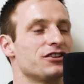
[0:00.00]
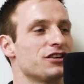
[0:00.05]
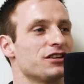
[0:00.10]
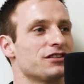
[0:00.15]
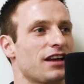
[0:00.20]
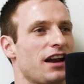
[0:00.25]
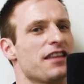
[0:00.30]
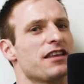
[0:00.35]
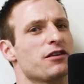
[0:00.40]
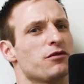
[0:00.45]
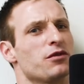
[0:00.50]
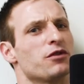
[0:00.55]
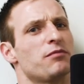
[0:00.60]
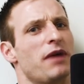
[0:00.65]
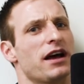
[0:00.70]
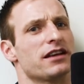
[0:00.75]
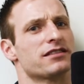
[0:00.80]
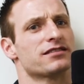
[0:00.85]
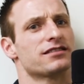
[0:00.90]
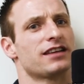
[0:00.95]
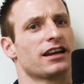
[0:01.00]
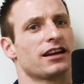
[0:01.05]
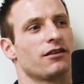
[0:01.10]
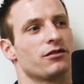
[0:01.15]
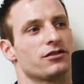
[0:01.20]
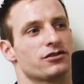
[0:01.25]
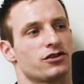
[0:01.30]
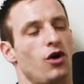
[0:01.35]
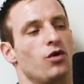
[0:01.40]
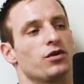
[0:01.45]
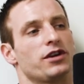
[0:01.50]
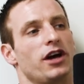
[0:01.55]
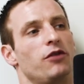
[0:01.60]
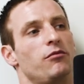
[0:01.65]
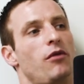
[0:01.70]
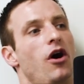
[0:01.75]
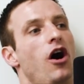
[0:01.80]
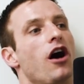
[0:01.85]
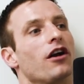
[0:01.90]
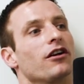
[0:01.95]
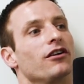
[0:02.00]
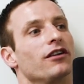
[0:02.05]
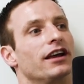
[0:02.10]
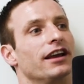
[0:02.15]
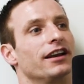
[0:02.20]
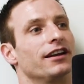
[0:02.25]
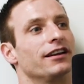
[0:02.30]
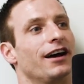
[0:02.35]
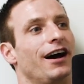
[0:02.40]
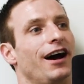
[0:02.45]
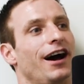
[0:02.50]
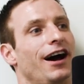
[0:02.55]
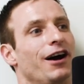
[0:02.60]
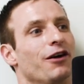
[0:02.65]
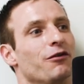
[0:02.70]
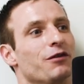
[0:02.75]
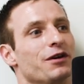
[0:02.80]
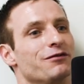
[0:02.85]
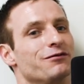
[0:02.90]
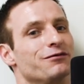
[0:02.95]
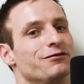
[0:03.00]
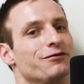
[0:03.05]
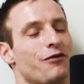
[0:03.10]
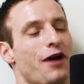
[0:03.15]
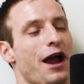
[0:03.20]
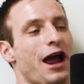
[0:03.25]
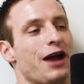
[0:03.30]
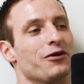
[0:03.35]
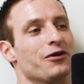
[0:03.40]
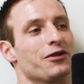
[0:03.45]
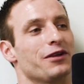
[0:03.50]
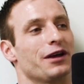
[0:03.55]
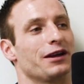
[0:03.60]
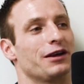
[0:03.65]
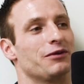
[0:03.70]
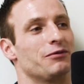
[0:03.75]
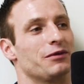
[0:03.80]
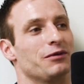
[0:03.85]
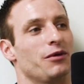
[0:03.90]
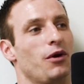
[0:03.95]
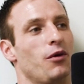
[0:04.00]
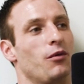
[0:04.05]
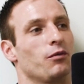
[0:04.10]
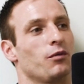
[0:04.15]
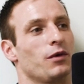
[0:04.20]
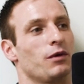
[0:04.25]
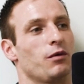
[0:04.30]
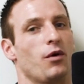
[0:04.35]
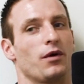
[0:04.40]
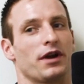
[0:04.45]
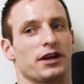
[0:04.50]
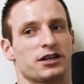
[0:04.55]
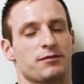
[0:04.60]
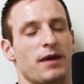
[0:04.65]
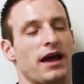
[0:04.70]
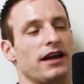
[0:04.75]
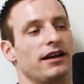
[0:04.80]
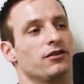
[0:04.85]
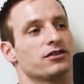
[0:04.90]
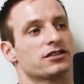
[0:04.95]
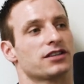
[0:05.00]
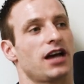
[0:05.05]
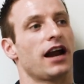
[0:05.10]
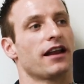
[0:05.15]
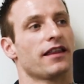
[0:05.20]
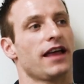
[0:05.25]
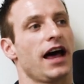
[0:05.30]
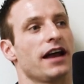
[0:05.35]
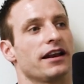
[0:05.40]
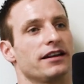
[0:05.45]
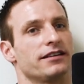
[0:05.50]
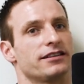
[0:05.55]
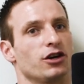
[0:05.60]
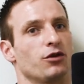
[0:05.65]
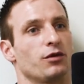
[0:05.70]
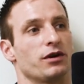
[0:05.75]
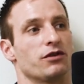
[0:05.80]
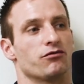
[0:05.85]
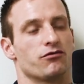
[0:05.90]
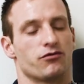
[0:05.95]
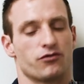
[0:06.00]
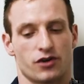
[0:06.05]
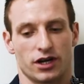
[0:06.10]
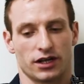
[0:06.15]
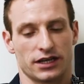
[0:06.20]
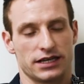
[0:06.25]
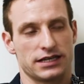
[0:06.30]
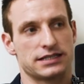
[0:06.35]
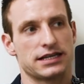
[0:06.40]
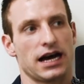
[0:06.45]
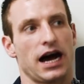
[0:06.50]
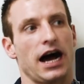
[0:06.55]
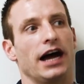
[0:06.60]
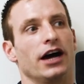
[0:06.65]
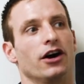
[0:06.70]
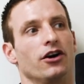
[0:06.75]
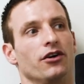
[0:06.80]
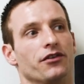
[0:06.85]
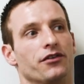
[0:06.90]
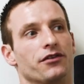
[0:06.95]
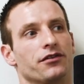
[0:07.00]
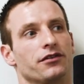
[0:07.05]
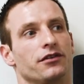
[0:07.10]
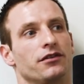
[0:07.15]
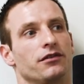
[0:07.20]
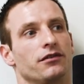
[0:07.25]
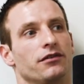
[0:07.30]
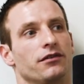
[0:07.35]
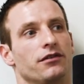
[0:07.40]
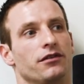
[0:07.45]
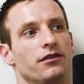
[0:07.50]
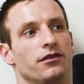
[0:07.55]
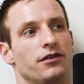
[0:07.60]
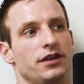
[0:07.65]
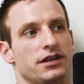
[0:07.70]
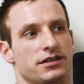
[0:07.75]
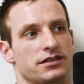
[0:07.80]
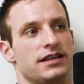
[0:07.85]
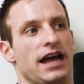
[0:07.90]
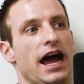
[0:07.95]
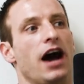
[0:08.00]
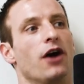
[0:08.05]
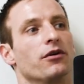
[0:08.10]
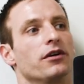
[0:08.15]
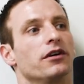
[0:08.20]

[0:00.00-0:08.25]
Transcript: said, I think we were best sticking with this hotel model, and uh, we mm. ran with it, and we won't we won't expand outside of that until we really dialed yeah. this down.